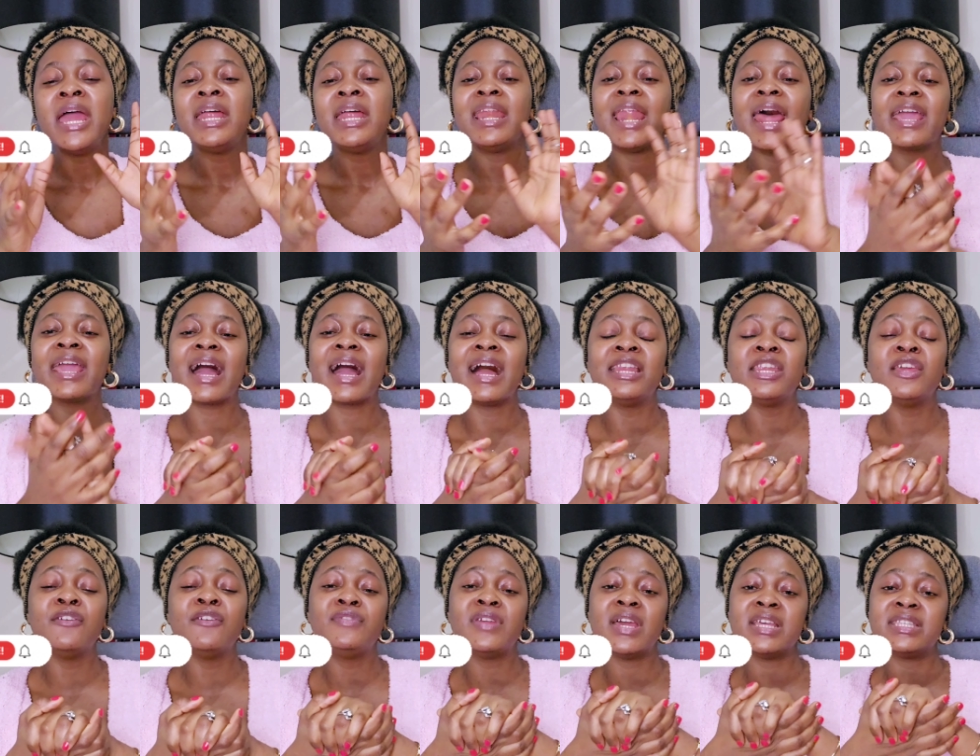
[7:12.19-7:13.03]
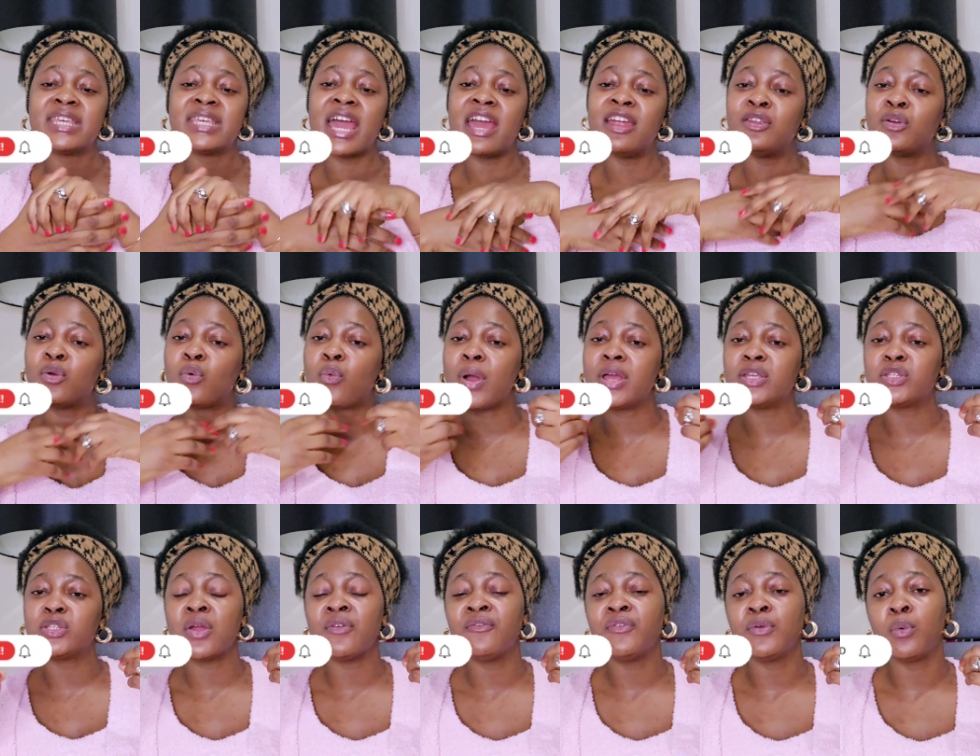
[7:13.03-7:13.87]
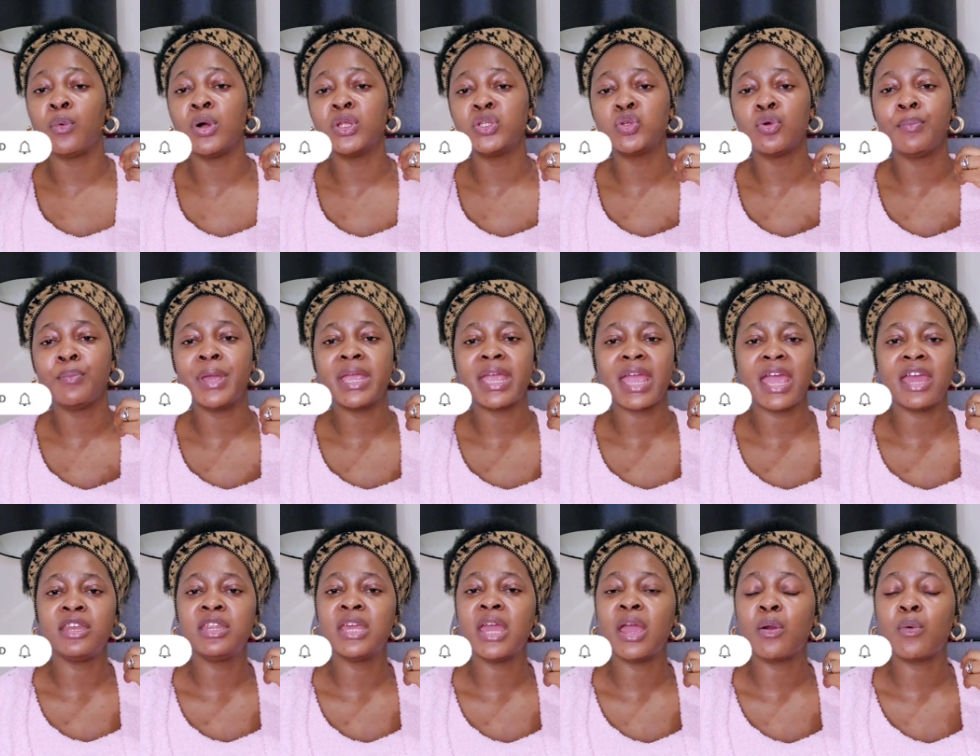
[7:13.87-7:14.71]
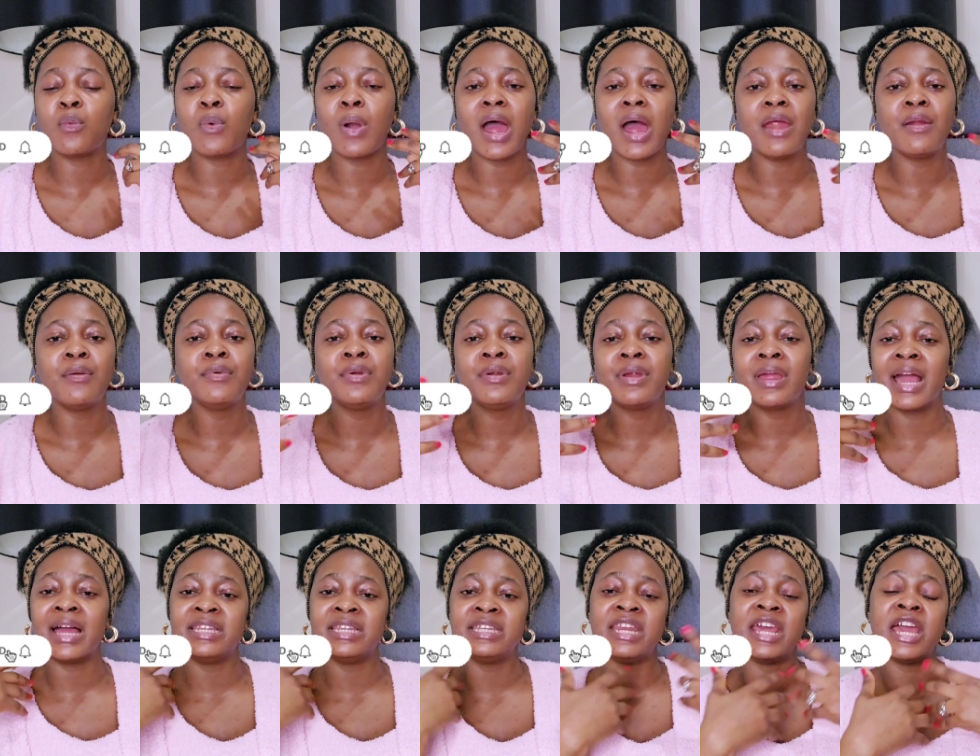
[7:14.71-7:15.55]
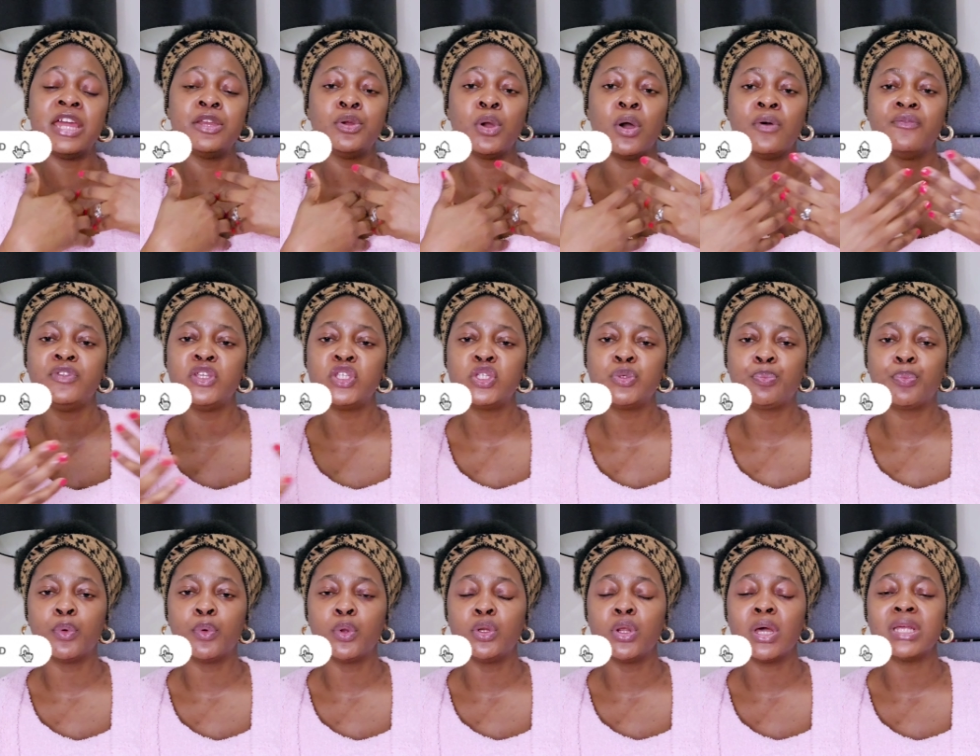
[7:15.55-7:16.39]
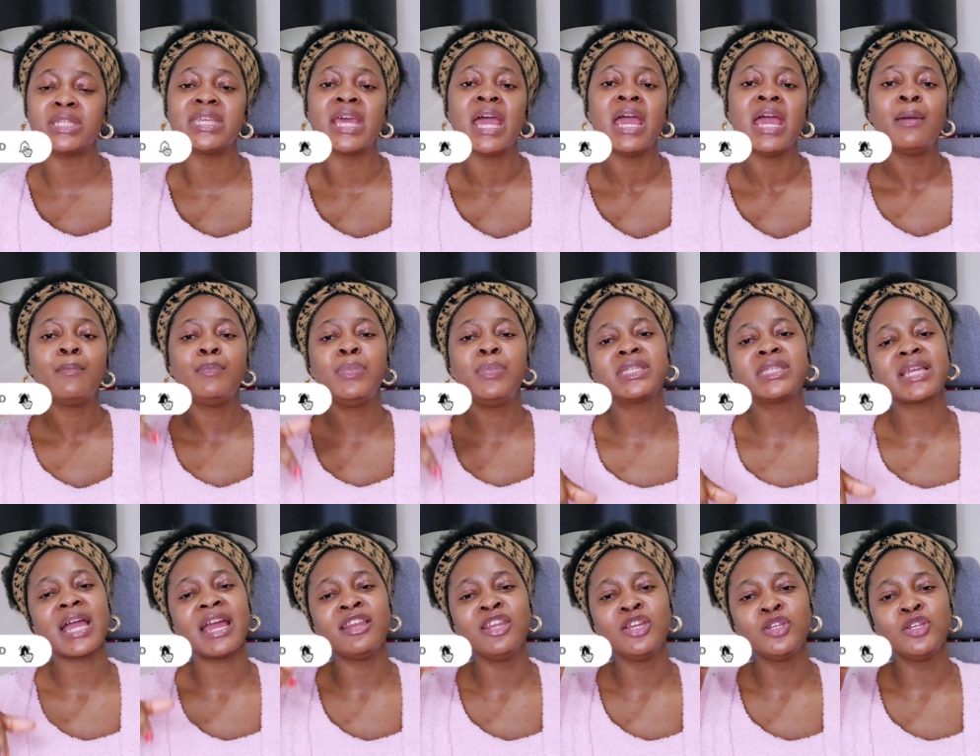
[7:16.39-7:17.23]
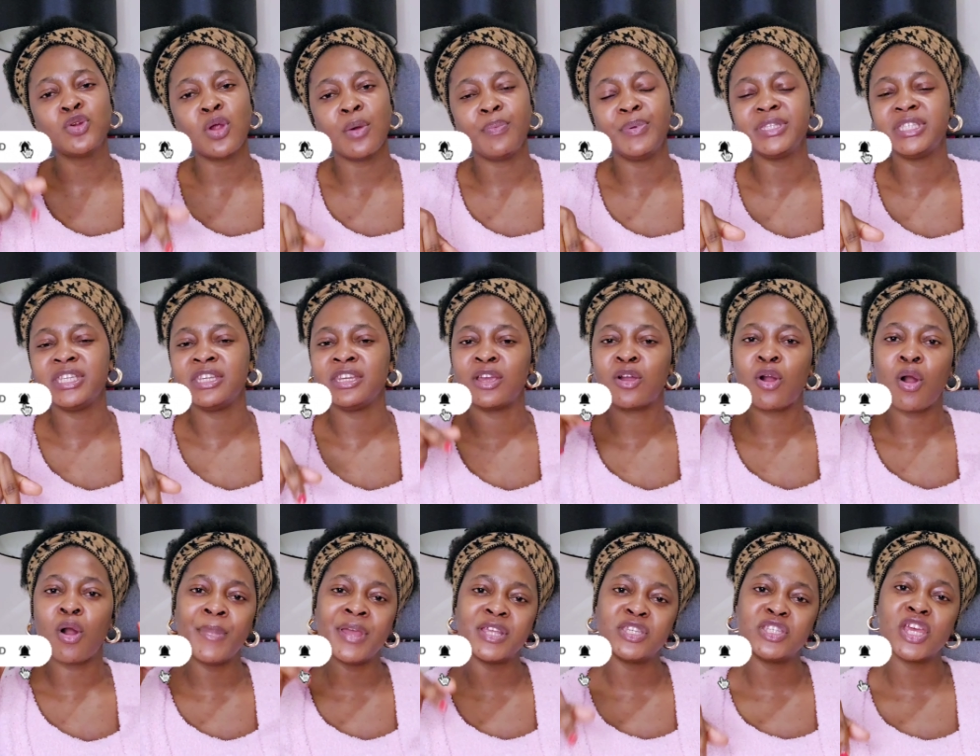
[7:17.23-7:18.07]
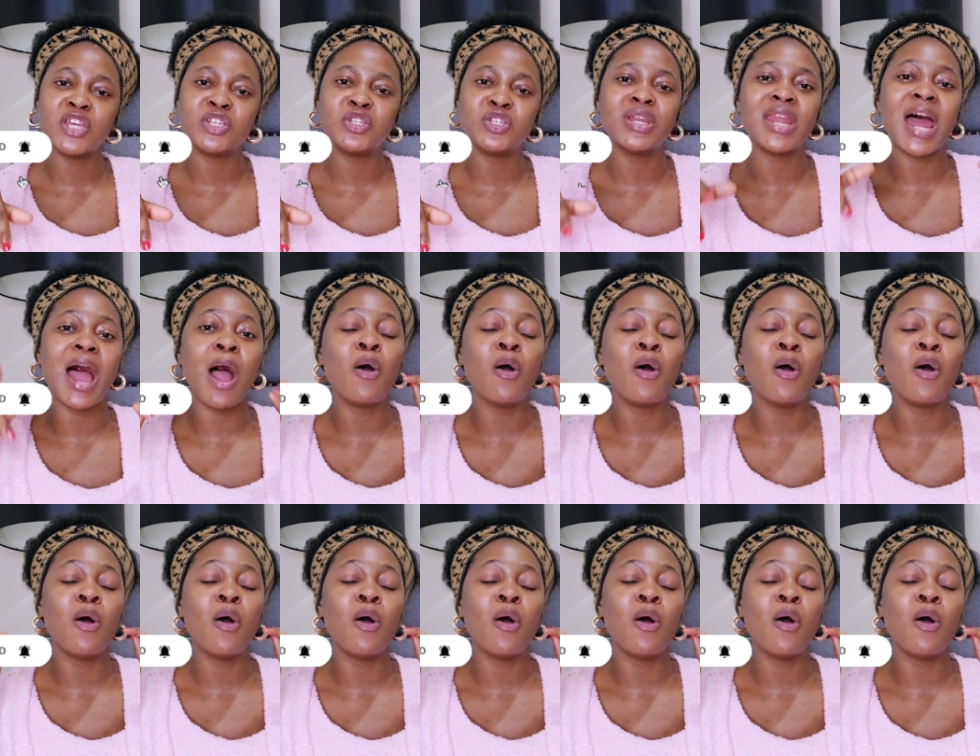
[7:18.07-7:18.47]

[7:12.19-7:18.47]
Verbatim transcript: like, and if there's any question, if you want to make any inquiry regarding any of these products, please kindly drop it in the comment section.